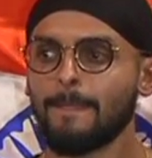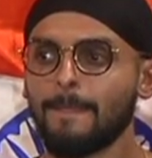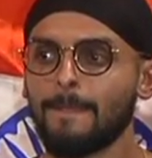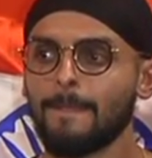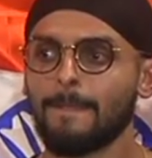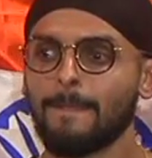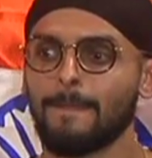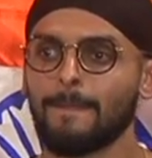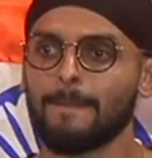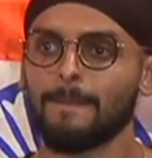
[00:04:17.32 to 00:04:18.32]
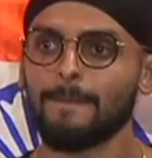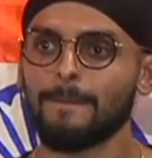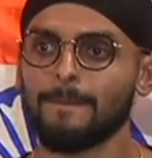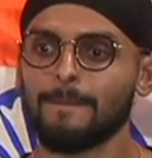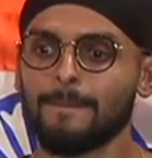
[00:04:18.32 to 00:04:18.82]

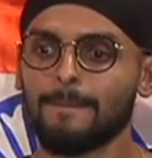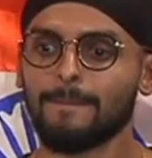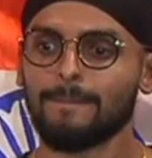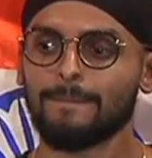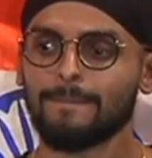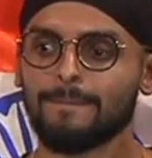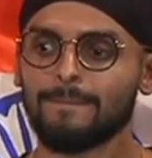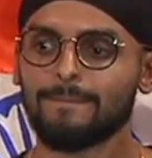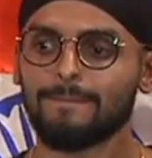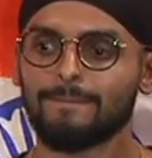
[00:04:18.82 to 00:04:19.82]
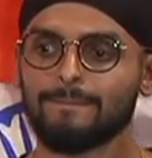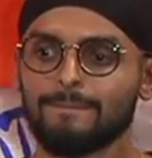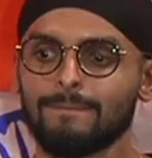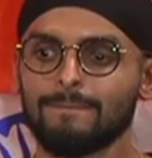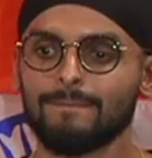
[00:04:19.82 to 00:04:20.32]

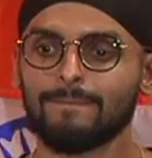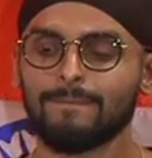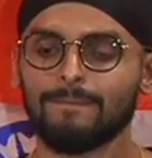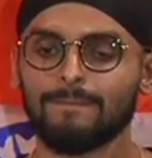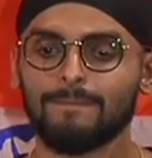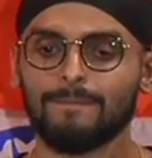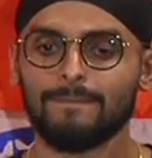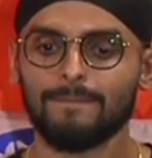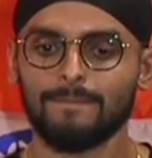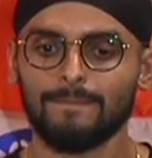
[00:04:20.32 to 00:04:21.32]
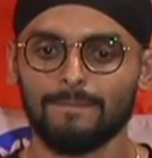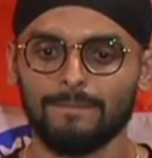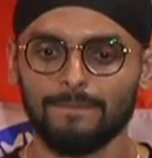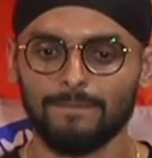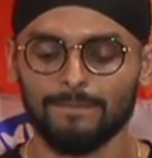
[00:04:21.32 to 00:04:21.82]

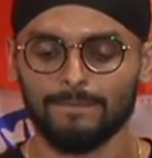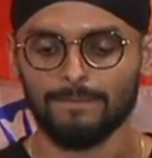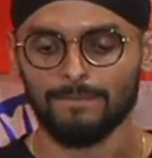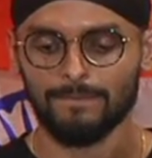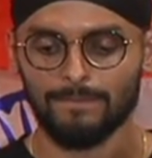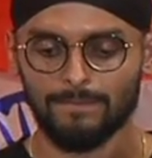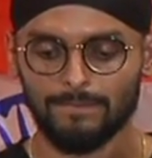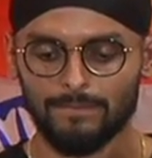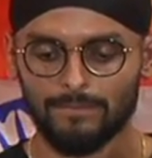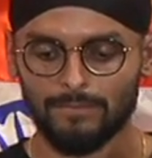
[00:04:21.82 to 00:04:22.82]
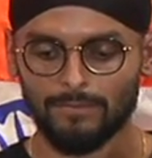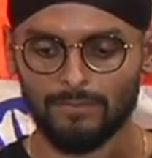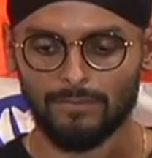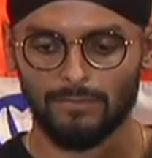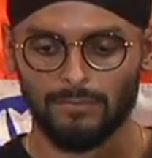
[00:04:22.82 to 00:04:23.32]

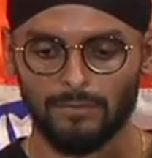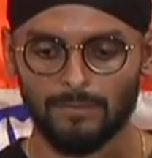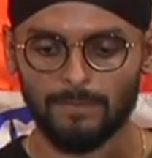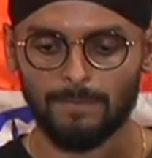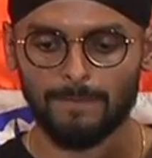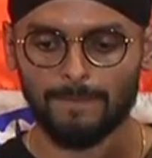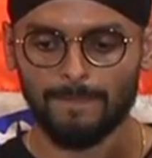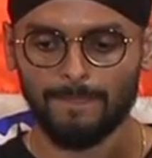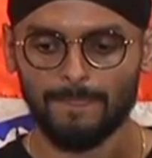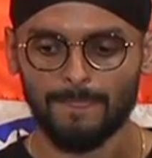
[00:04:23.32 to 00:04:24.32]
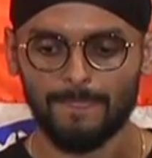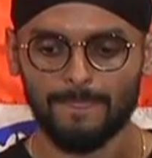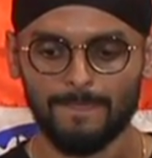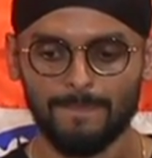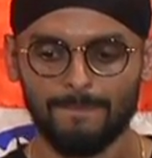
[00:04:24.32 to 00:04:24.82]

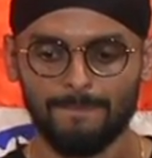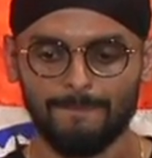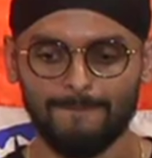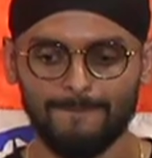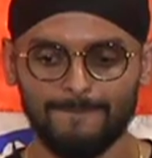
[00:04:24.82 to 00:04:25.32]
(not speaking)